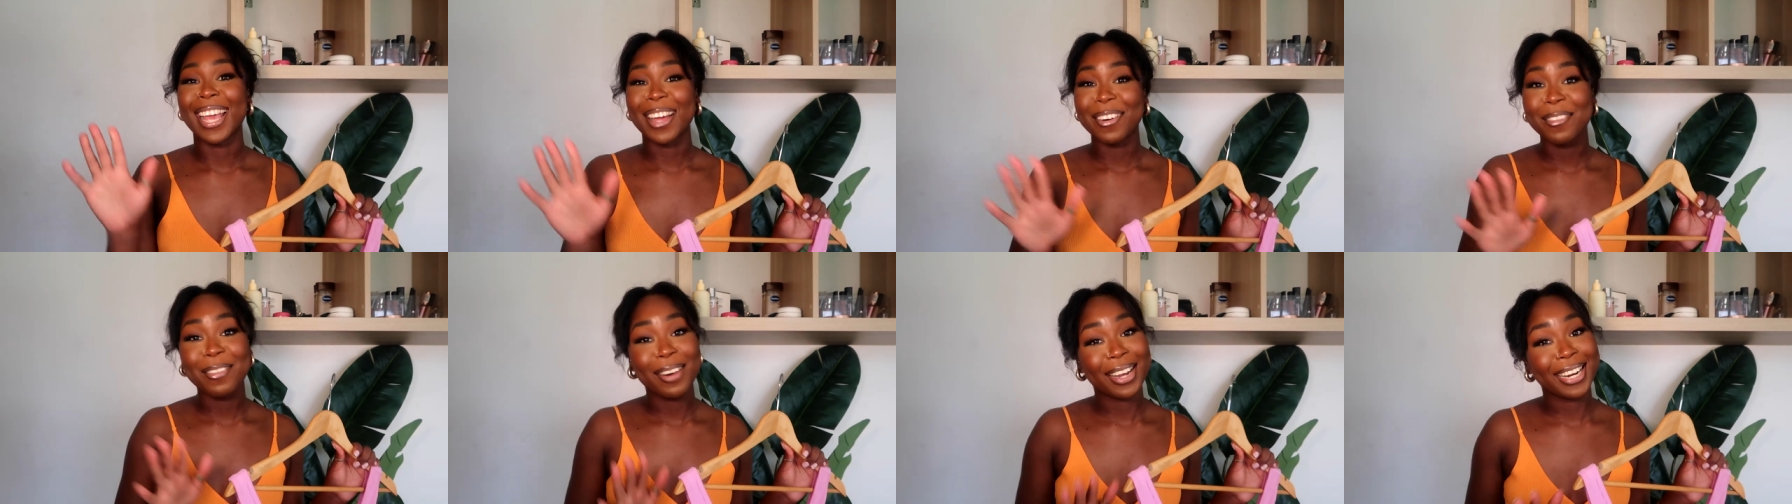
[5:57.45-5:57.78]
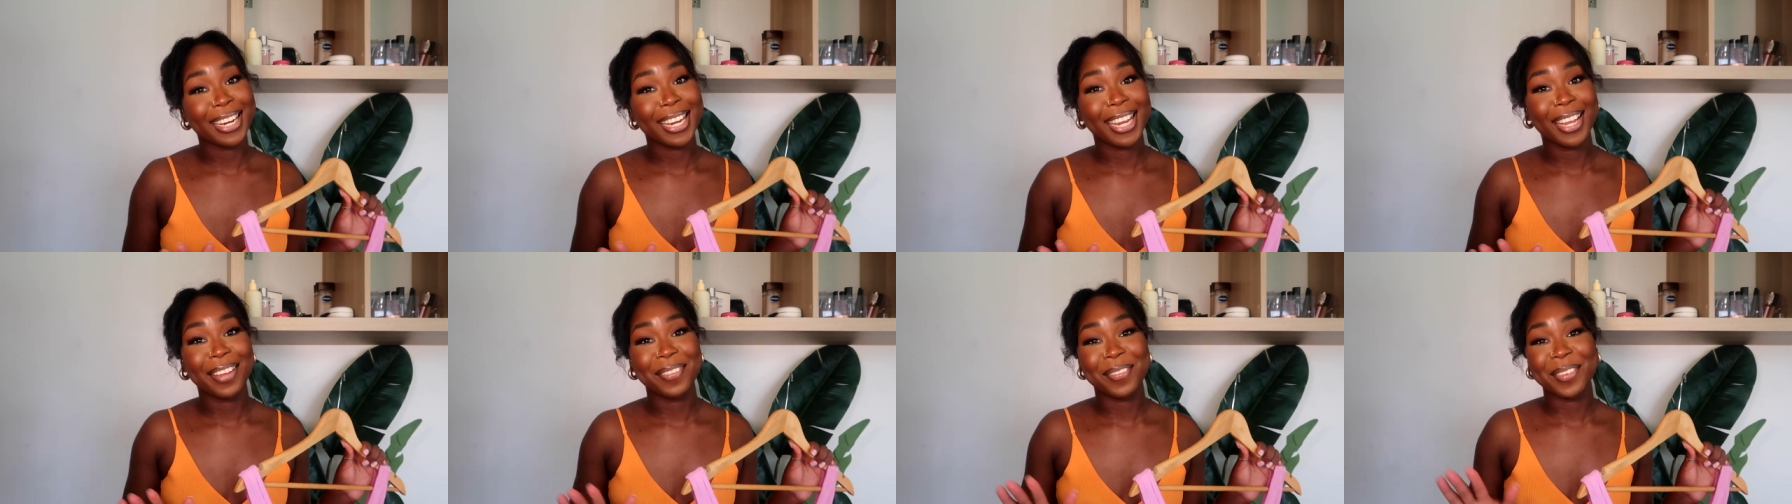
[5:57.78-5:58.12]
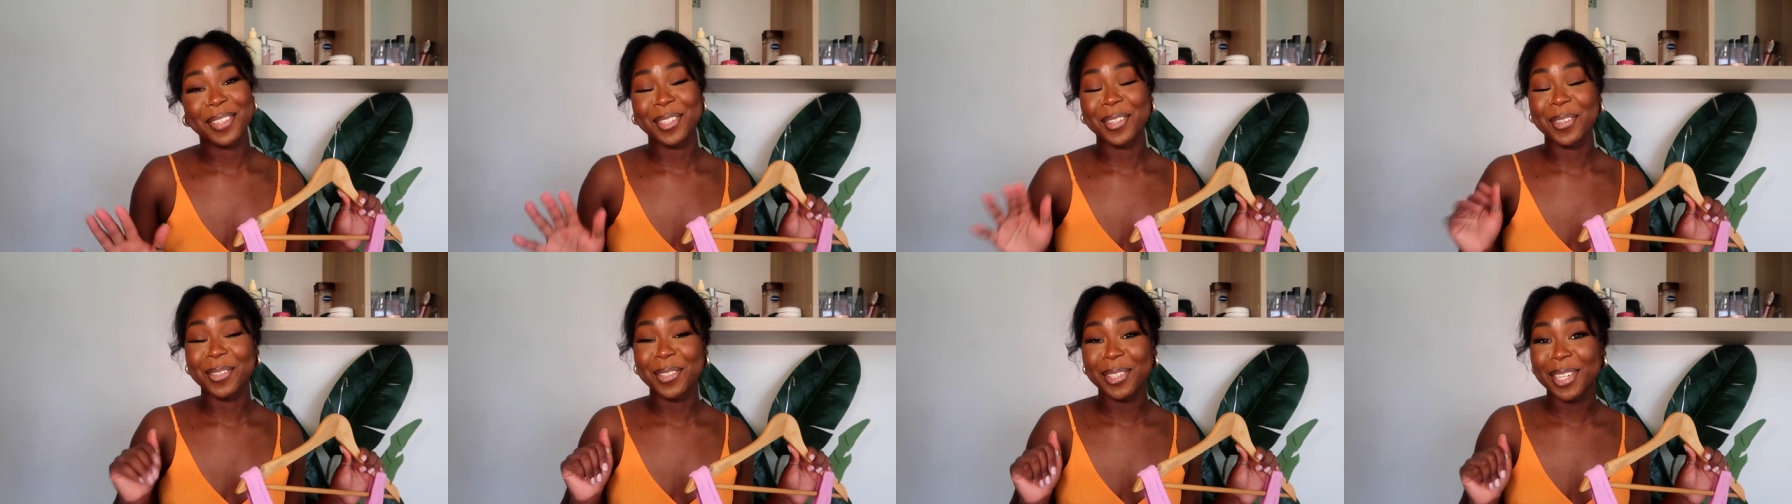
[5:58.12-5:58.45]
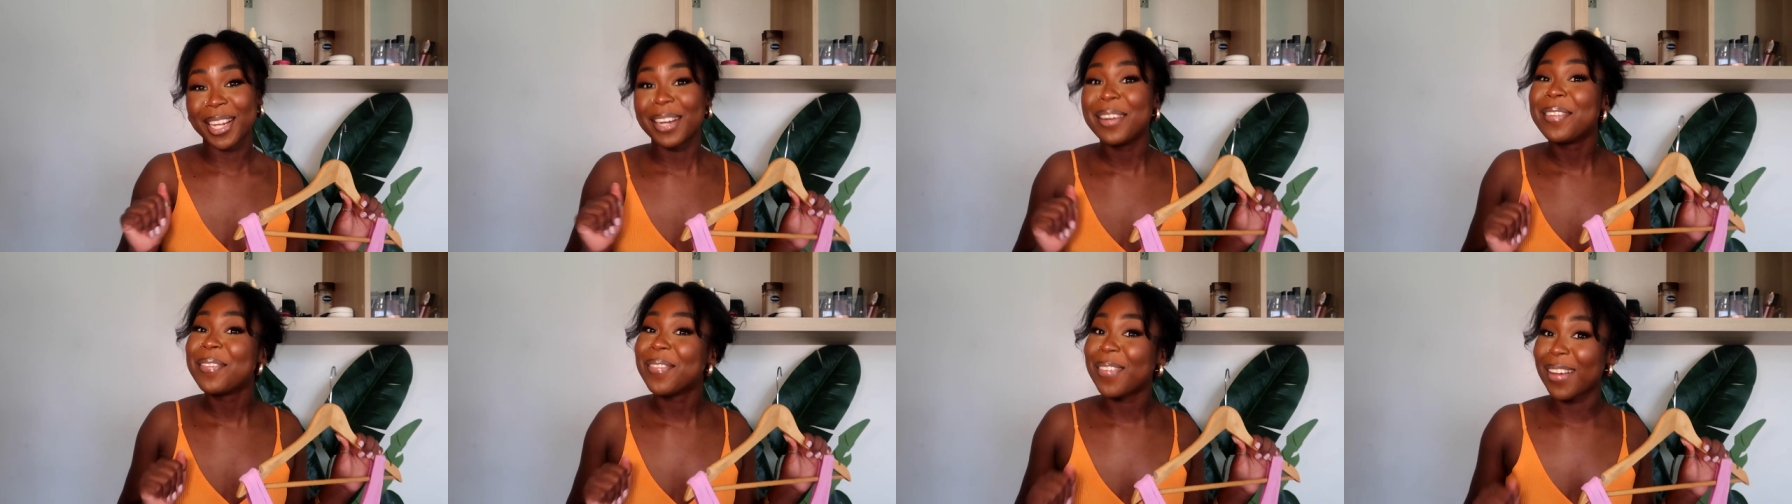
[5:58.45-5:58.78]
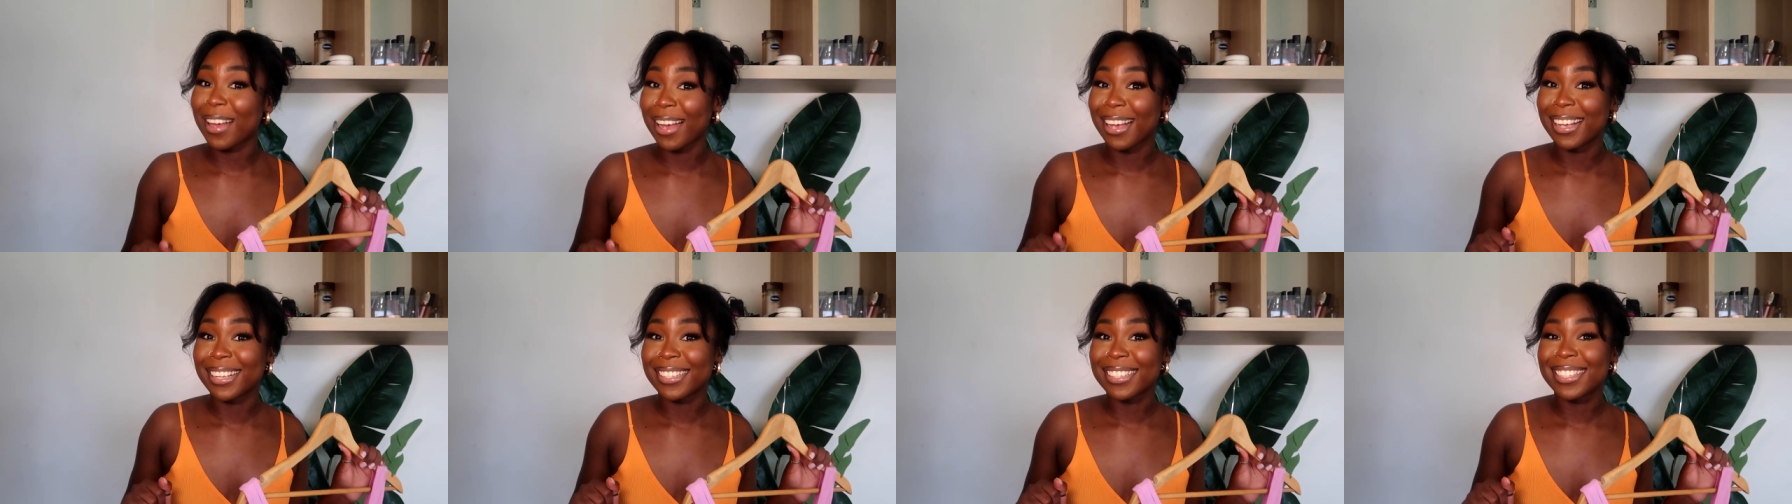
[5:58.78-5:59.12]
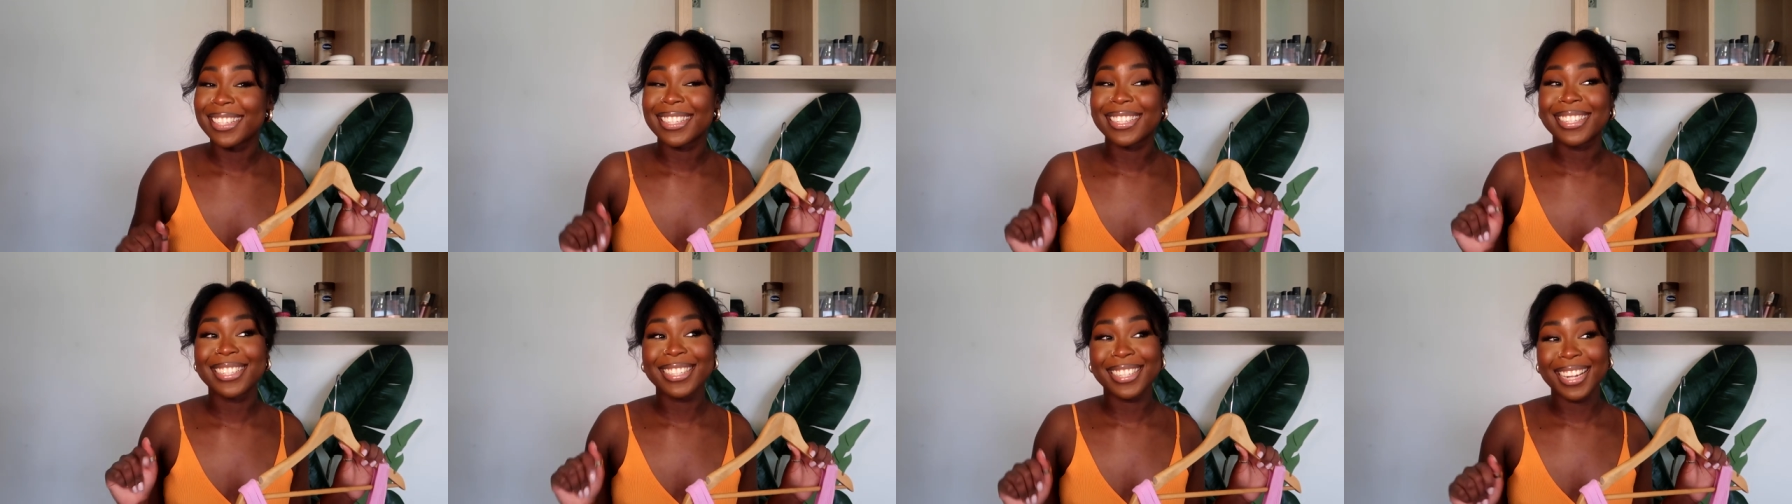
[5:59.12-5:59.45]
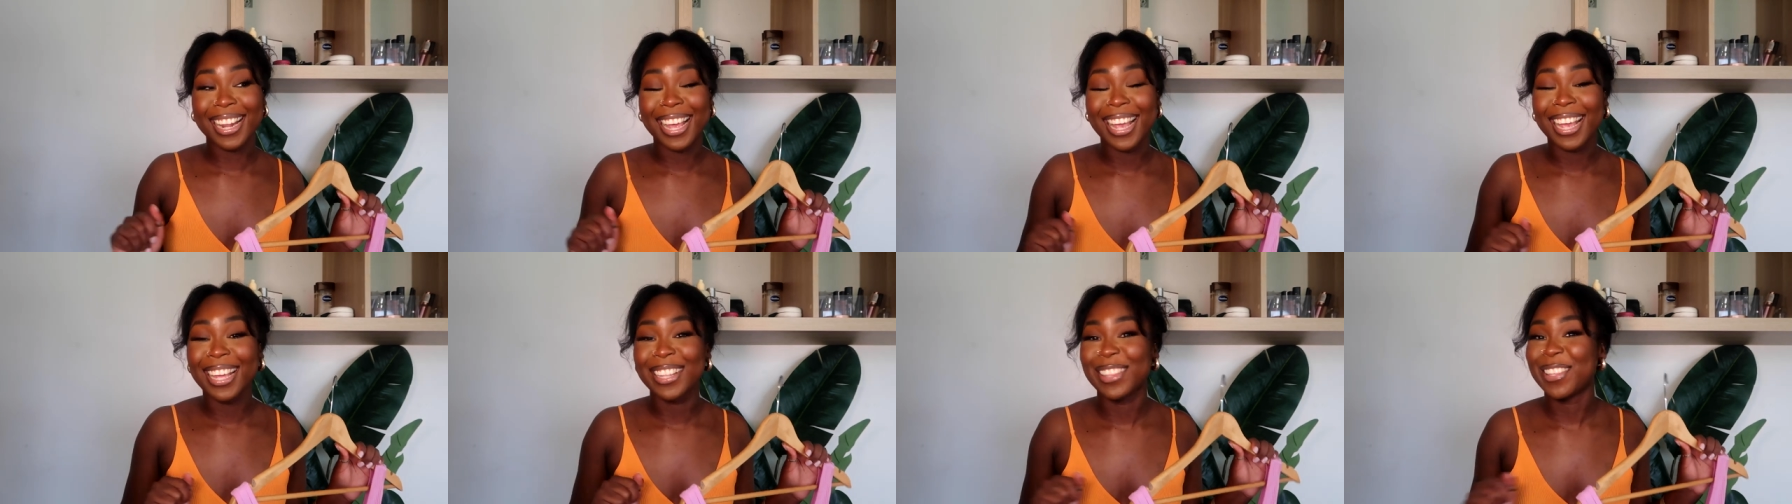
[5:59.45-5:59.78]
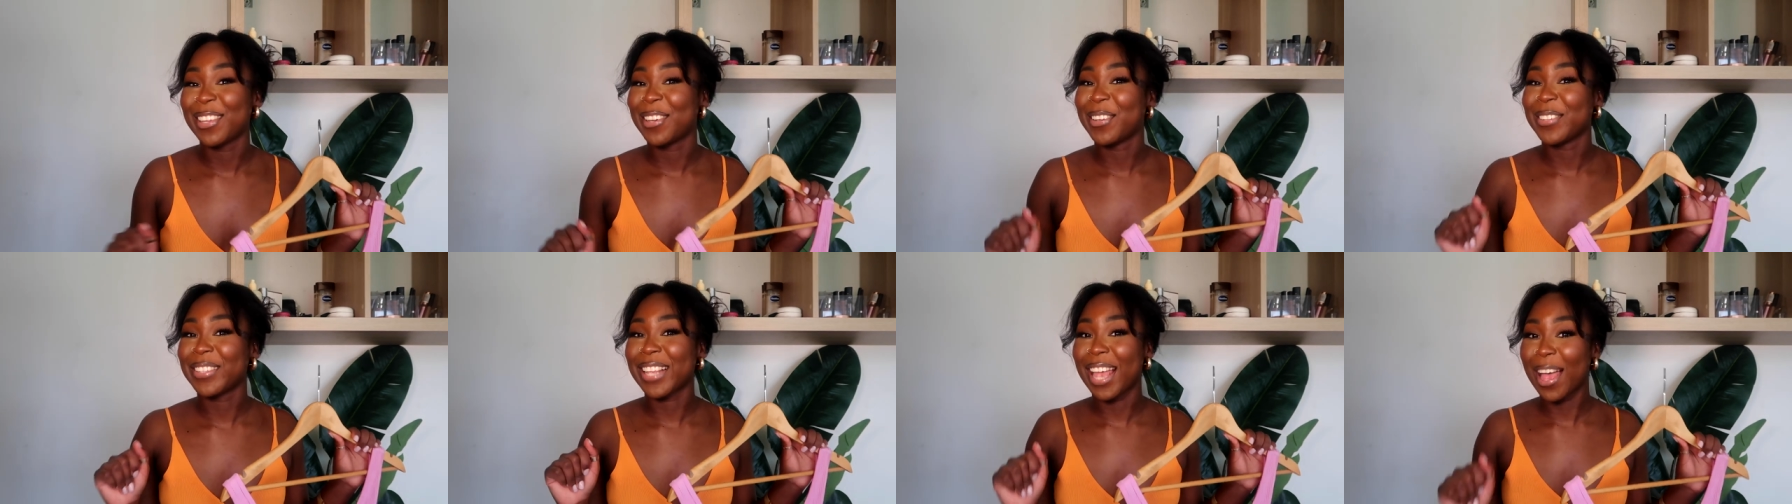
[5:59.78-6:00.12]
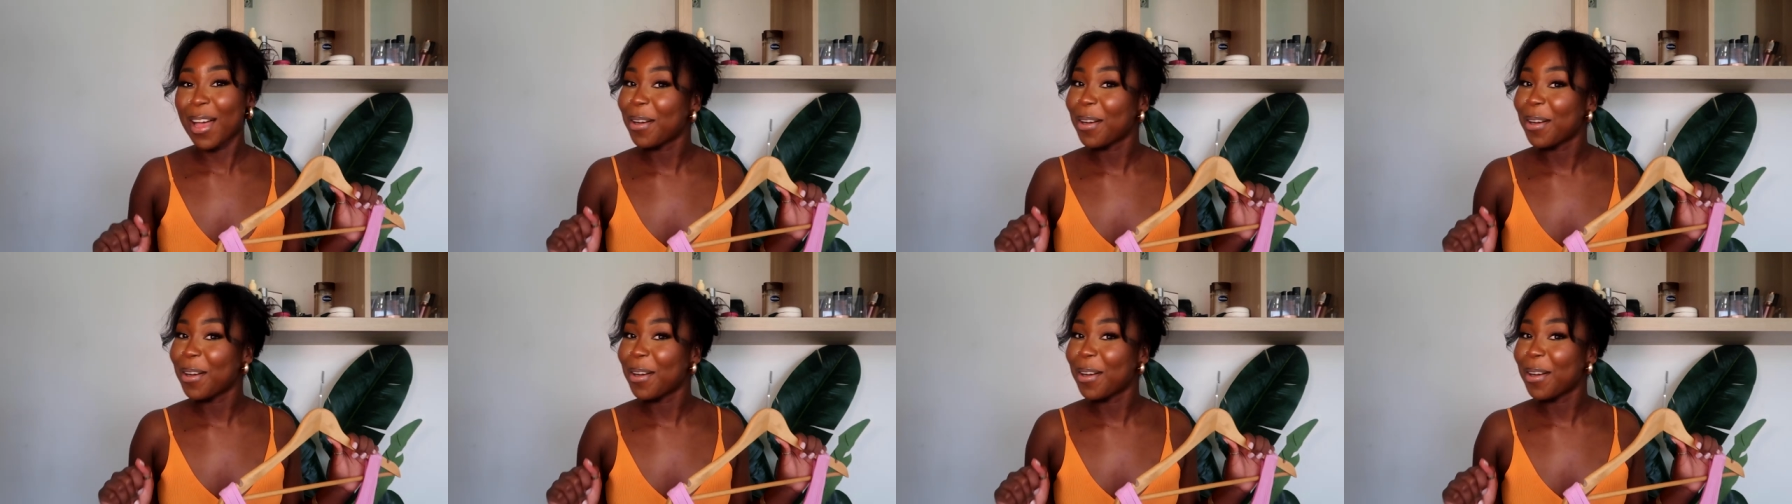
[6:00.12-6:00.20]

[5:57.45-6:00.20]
get ready for june 21st to slay those